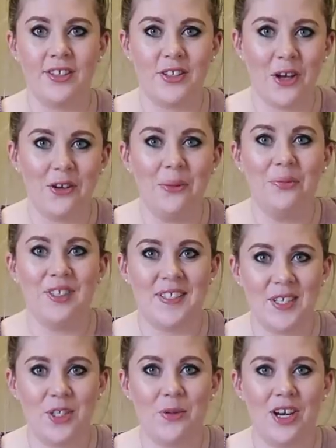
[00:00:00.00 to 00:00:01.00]
So, the
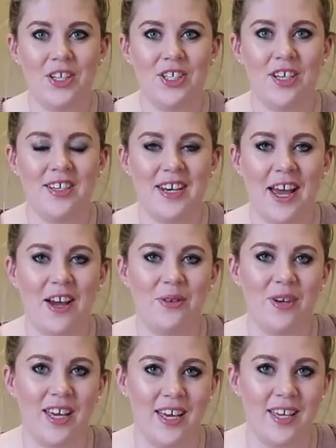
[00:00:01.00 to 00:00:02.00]
situation
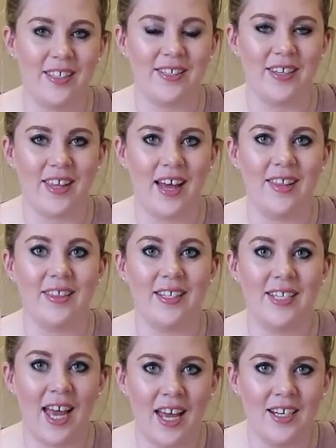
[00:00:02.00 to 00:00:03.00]
now is that the
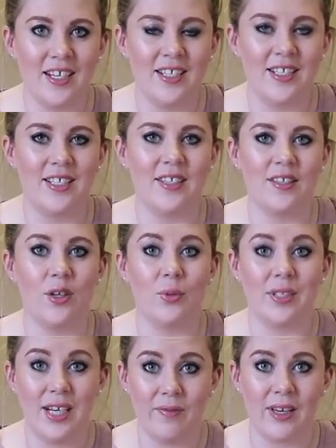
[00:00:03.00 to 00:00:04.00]
tenant that
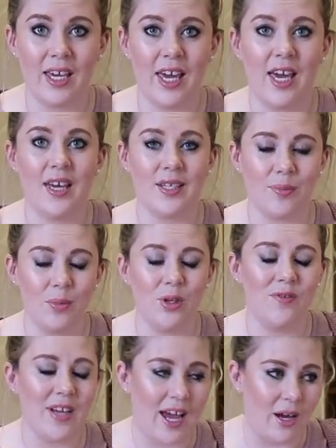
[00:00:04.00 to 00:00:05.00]
was living here has
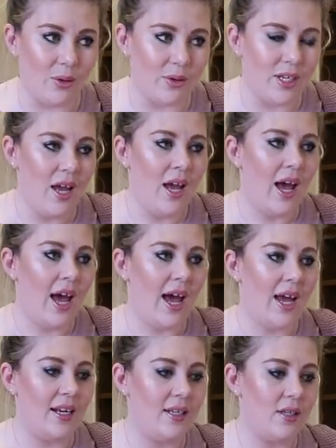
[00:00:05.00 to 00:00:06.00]
moved out.
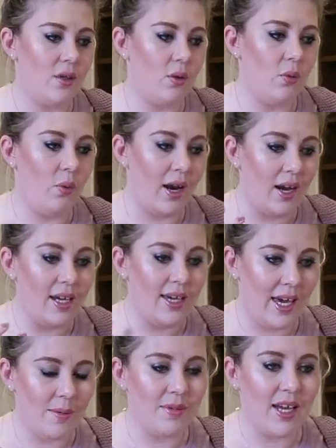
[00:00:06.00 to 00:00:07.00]
And when I
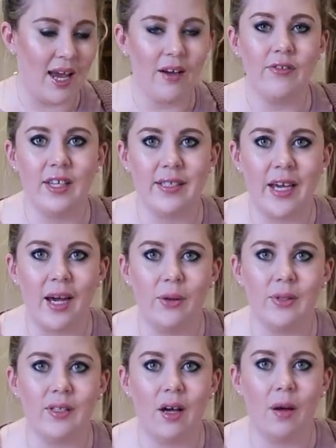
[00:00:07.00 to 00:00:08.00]
came to have this
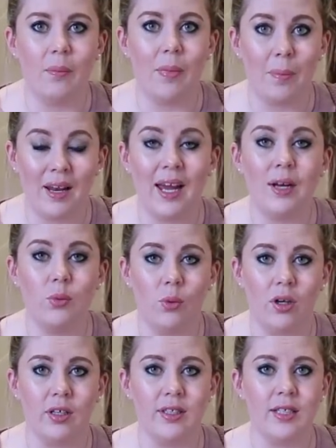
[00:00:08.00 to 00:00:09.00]
house, my plan
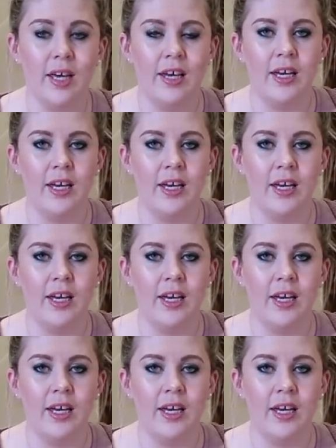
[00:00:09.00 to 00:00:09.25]
was